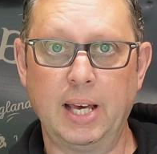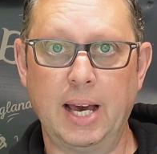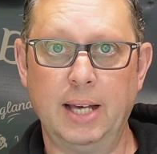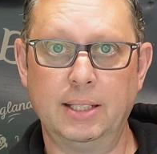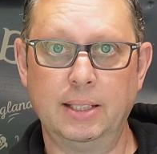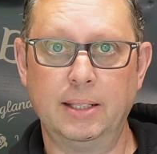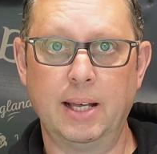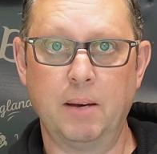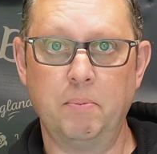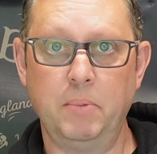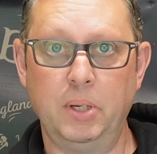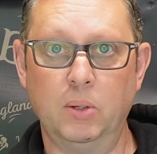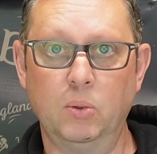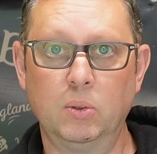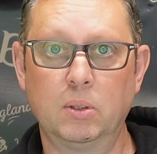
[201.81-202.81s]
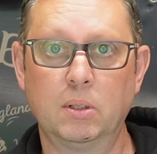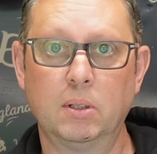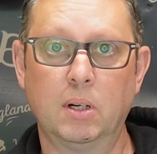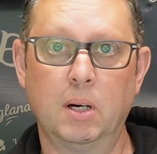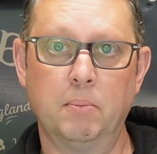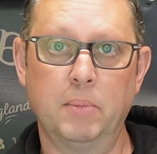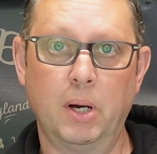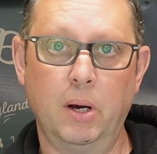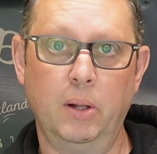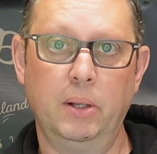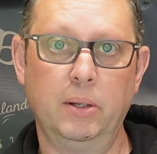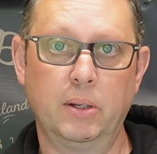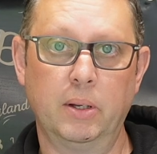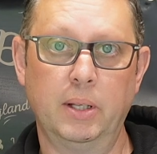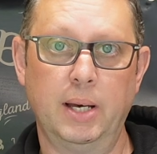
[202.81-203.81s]
adding that milk, I'm
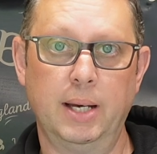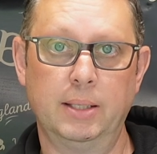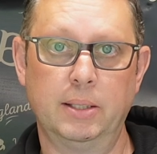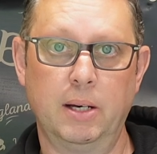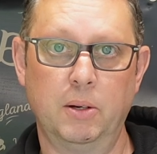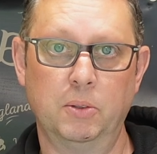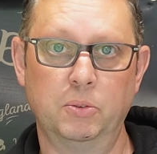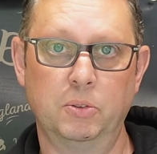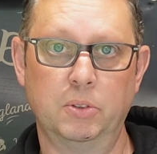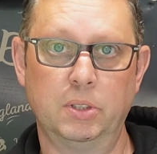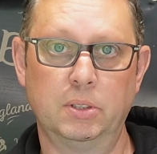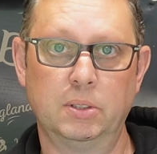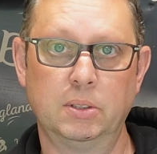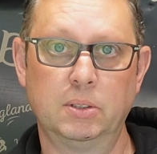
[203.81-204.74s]
only going to add 100.